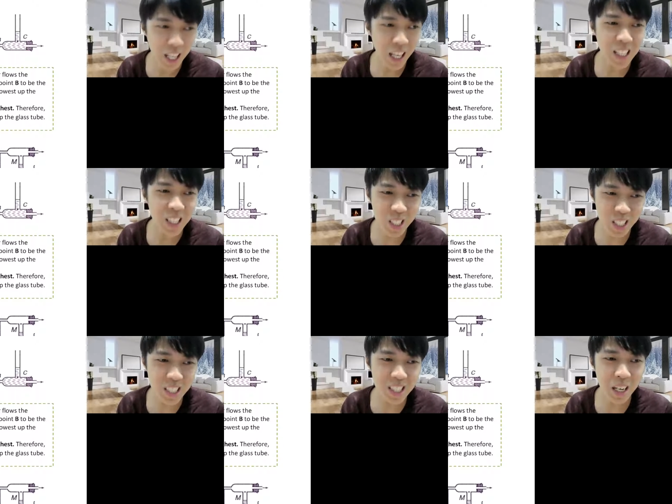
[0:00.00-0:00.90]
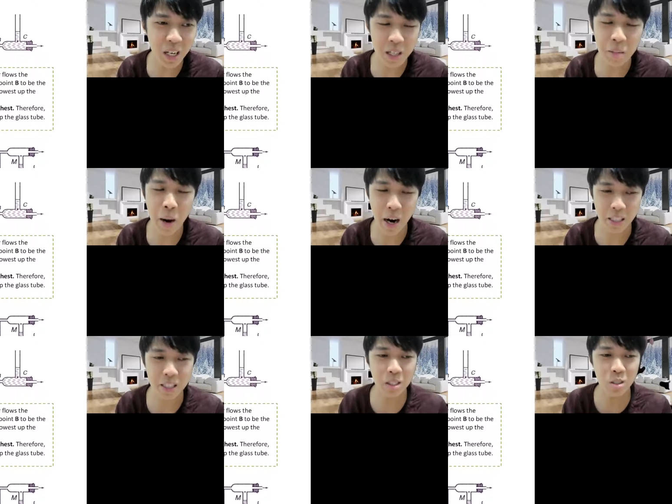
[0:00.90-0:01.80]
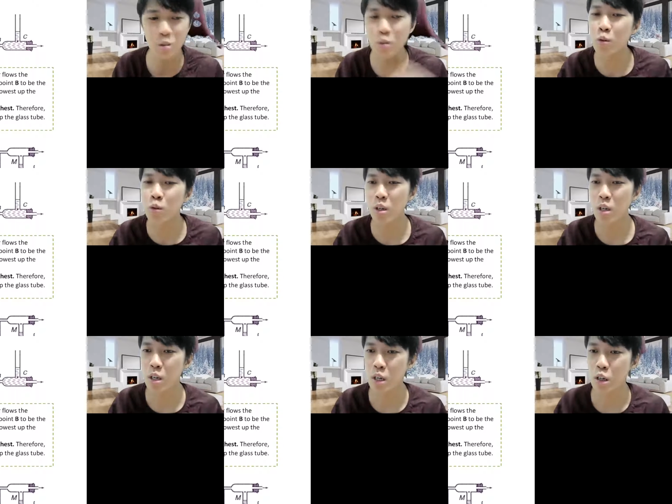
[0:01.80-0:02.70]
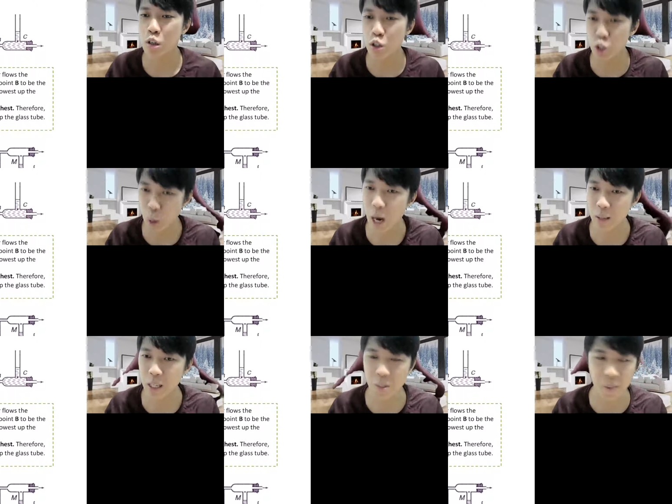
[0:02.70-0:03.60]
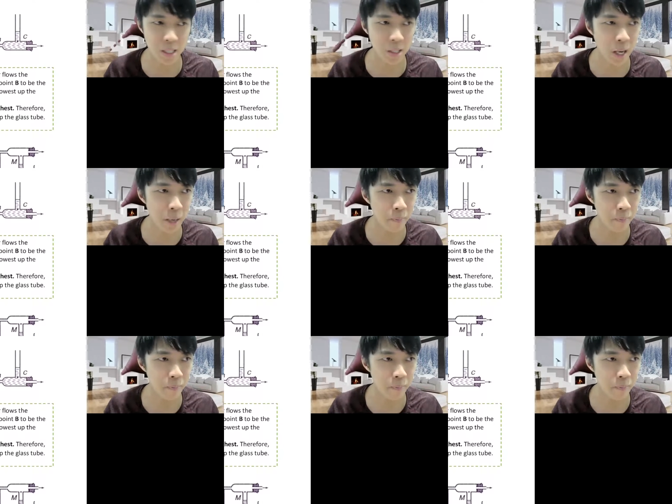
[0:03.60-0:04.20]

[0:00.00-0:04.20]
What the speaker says: It's just an apparatus to show how things works, okay?